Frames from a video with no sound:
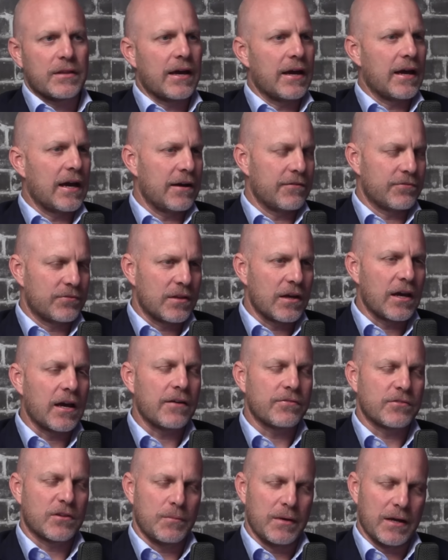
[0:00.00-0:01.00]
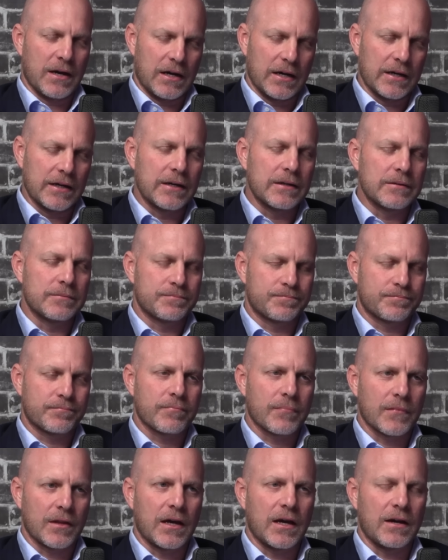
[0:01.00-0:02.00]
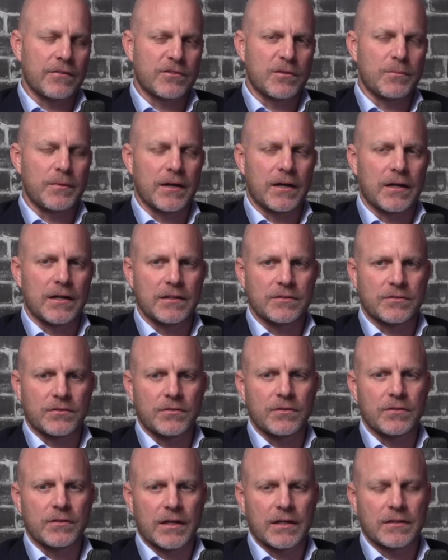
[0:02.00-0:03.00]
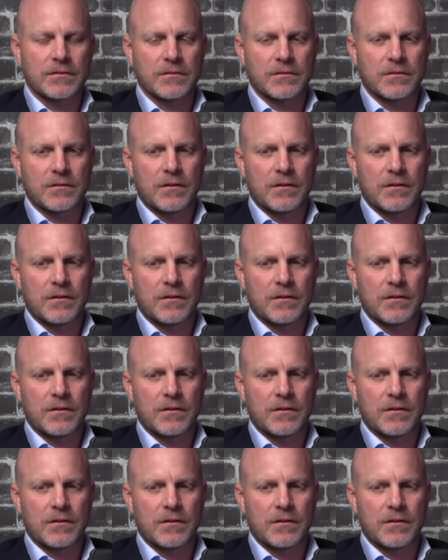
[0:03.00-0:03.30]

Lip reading: they have to be higher. Yeah. They have to be higher to do that.